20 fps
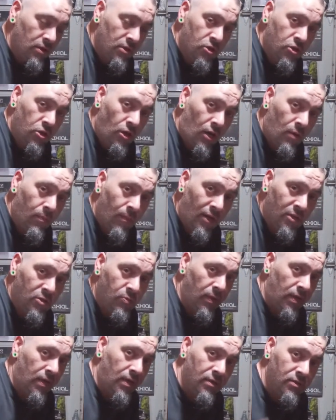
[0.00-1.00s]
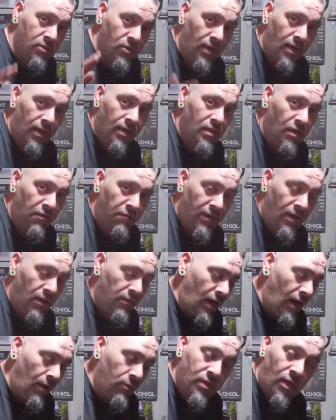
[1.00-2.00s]
the shock mounts, because you guys, I found
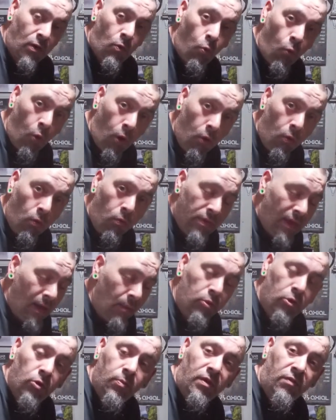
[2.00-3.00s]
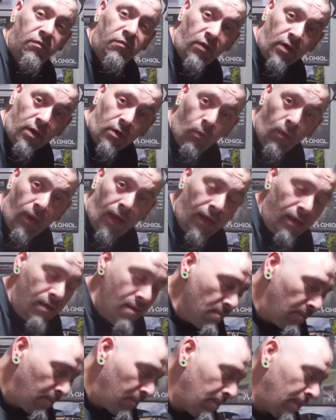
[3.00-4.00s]
that I was like, whoa, that blew me the fuck away.
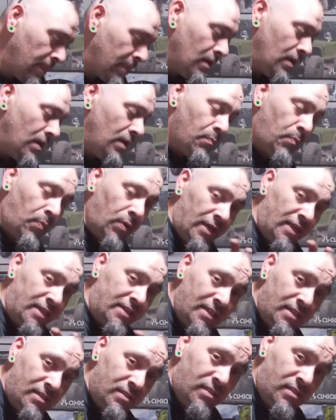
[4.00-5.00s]
But it didn't